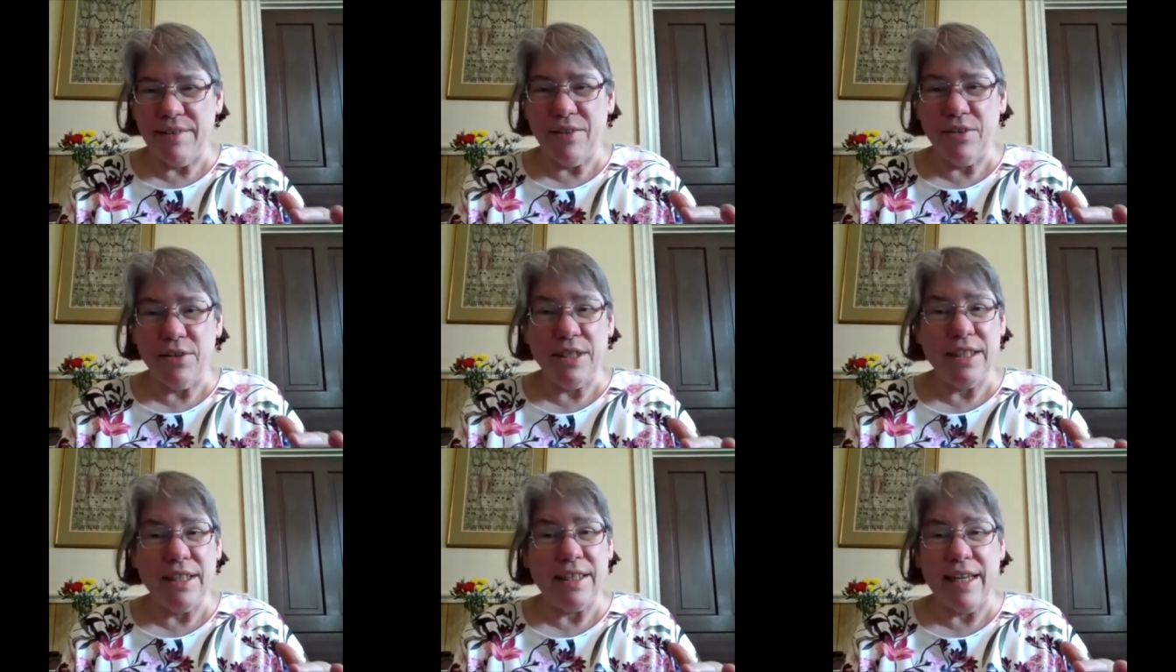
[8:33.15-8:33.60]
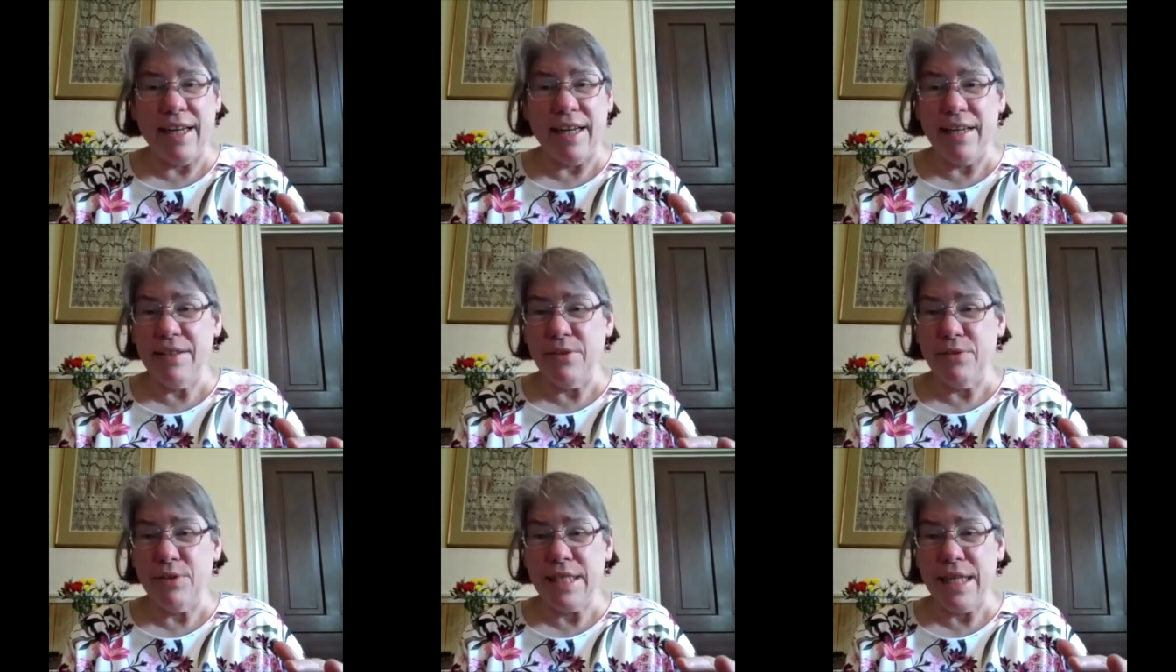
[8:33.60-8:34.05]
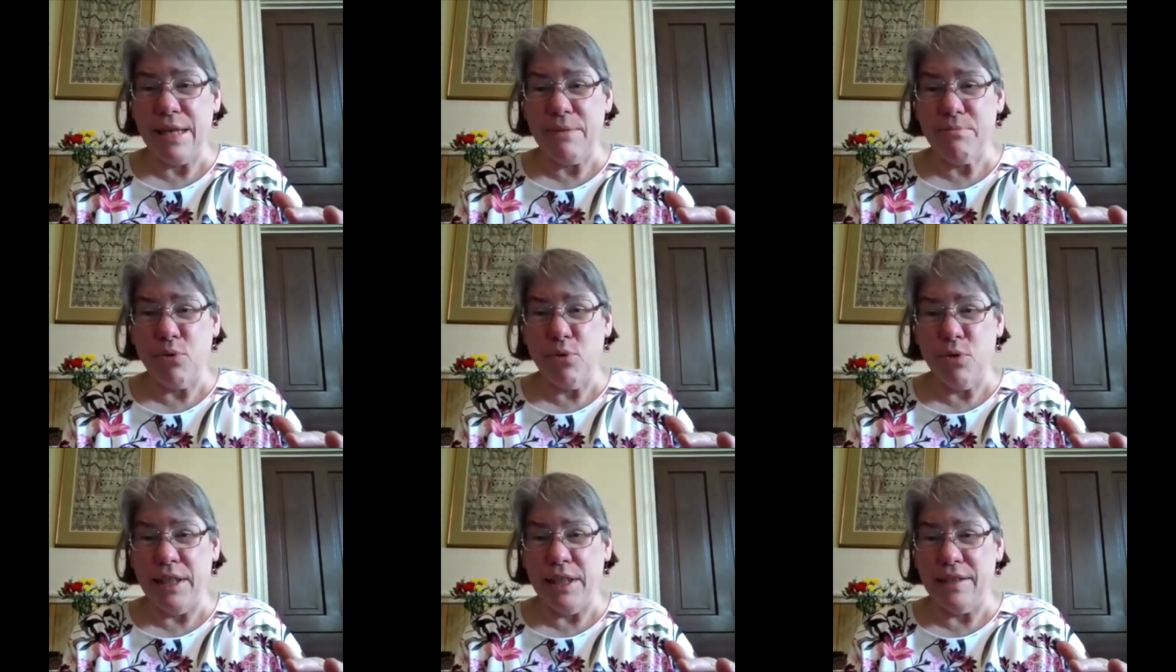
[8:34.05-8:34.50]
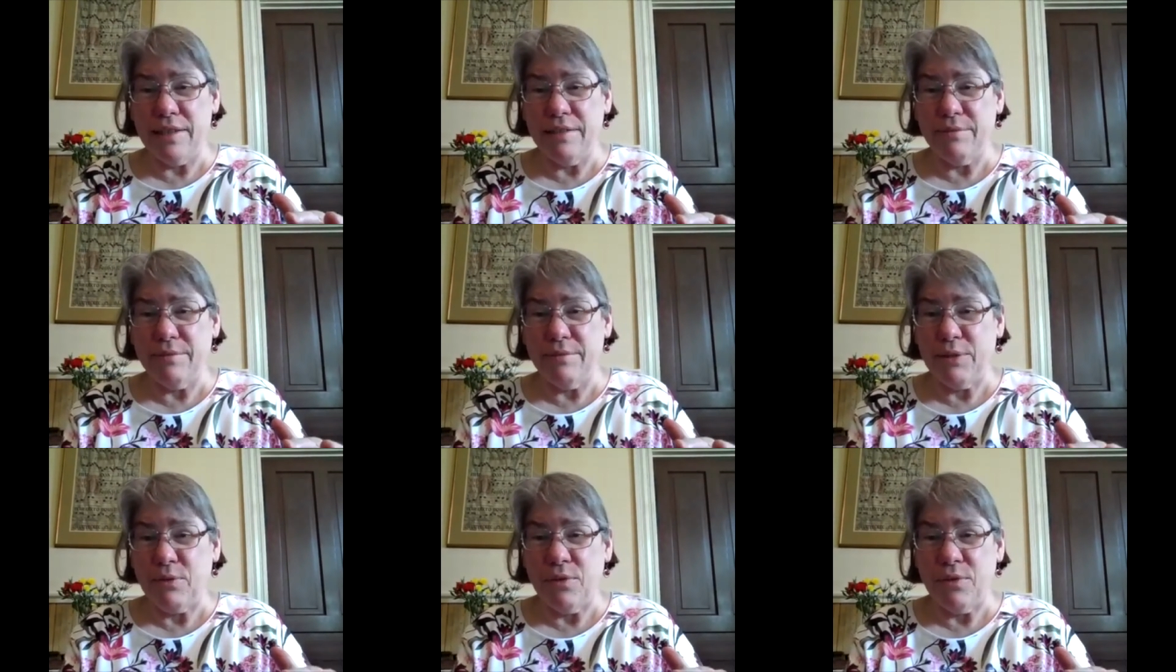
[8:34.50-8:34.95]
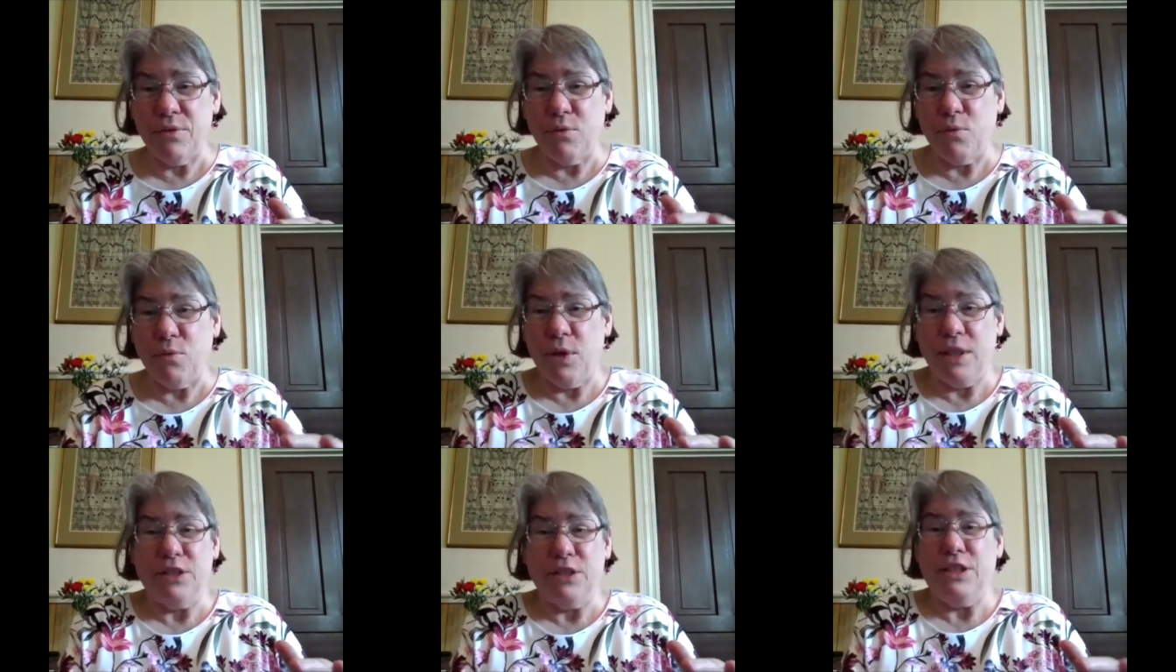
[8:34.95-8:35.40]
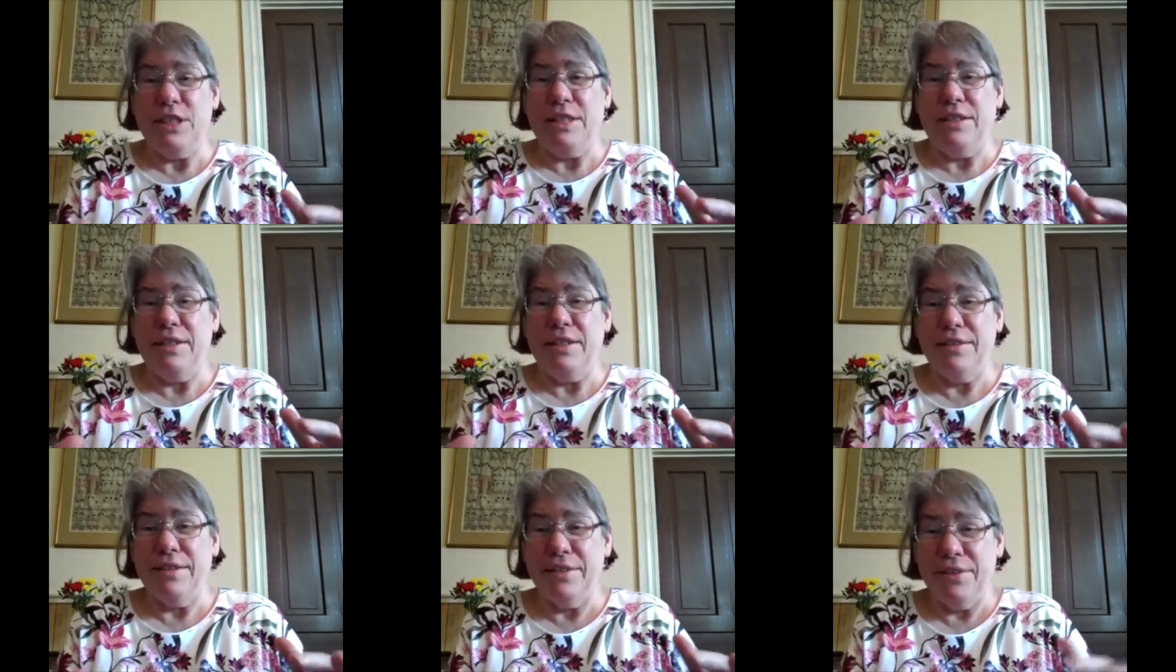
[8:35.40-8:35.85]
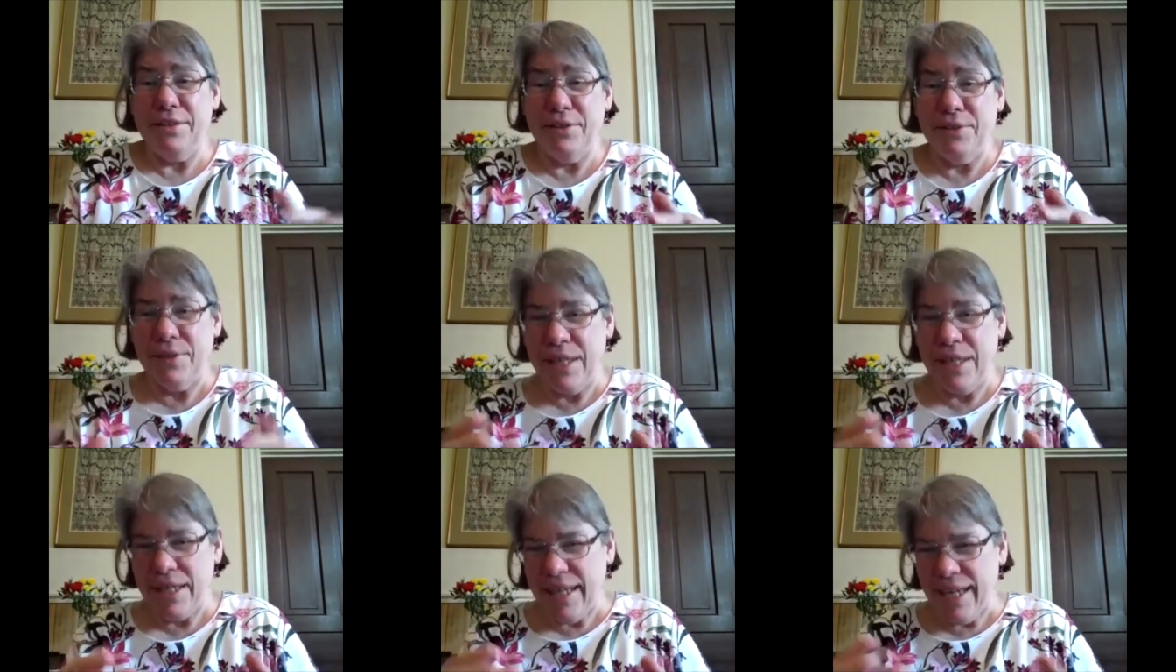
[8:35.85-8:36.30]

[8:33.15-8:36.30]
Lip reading: and they're like, yeah, there was that point. And I'm like, what's she gonna do?